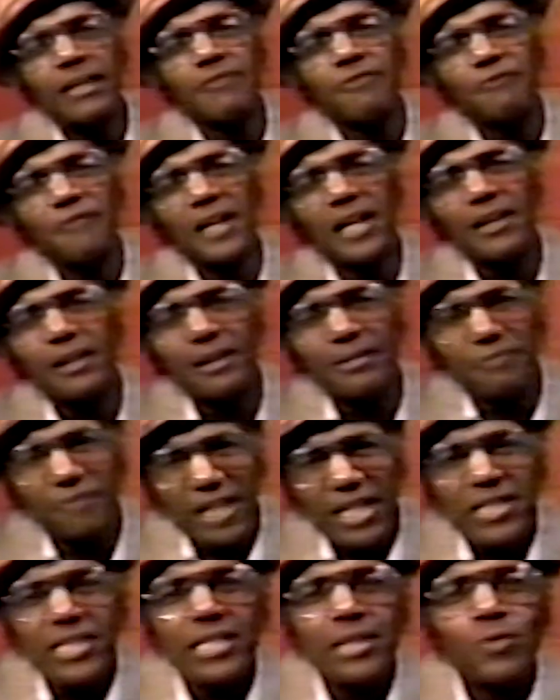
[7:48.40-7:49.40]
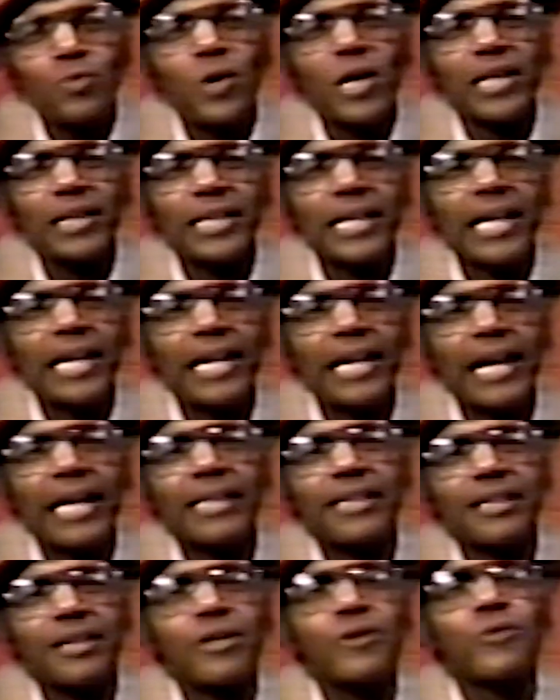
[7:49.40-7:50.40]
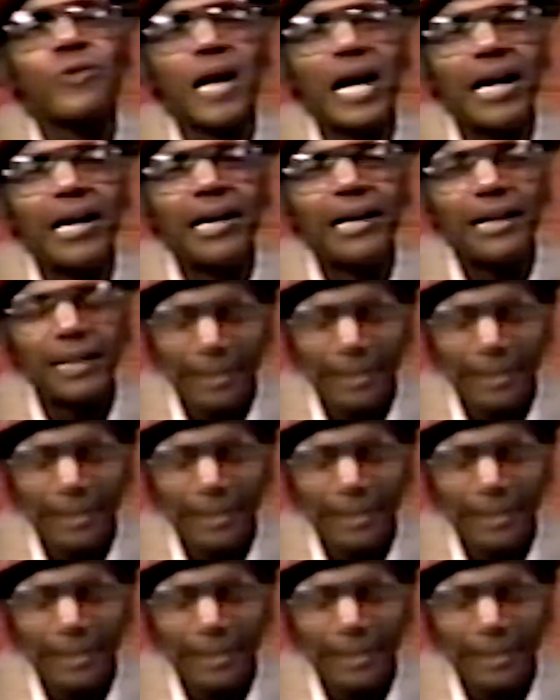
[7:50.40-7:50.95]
the fellow a visit one day at the garage.